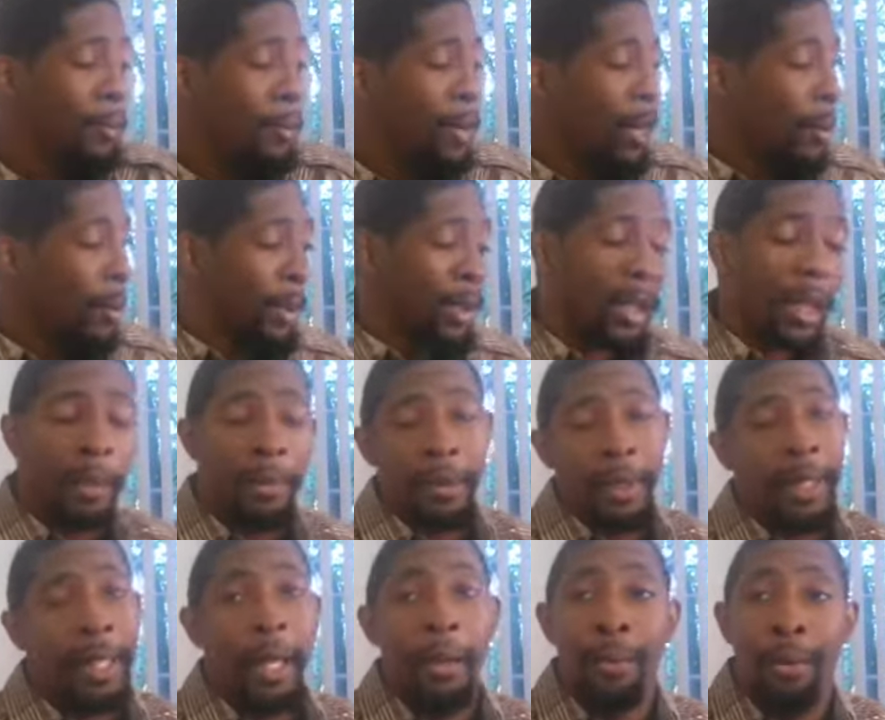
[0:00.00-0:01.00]
But
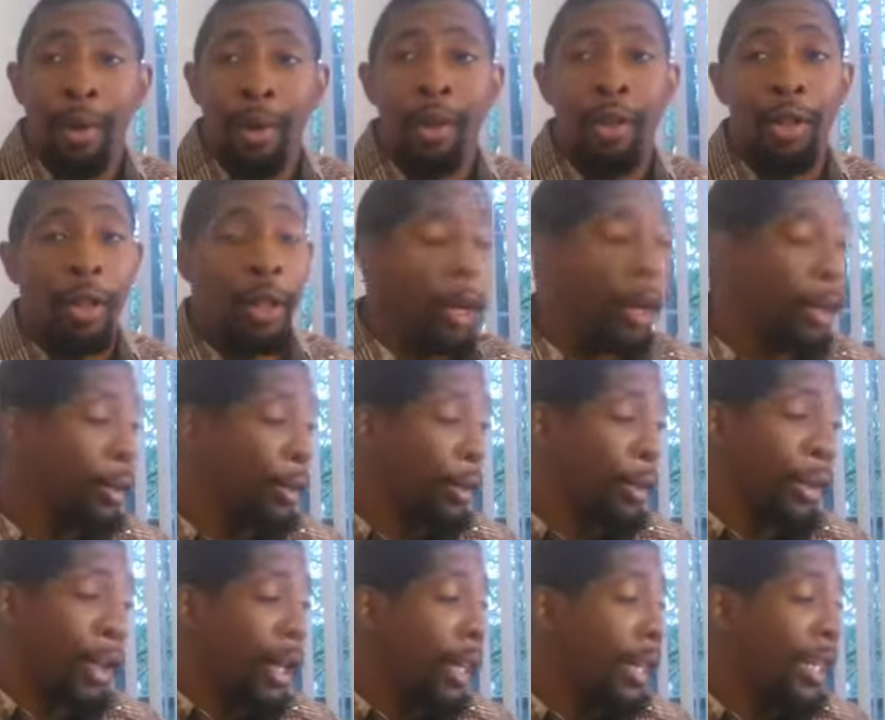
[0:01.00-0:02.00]
some books
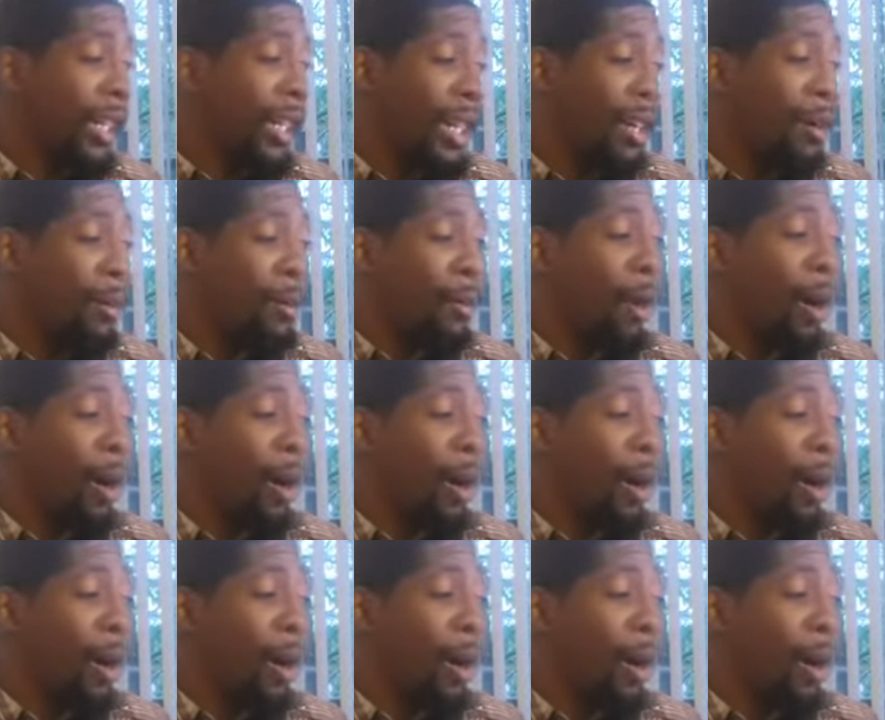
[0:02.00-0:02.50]
you're gonna get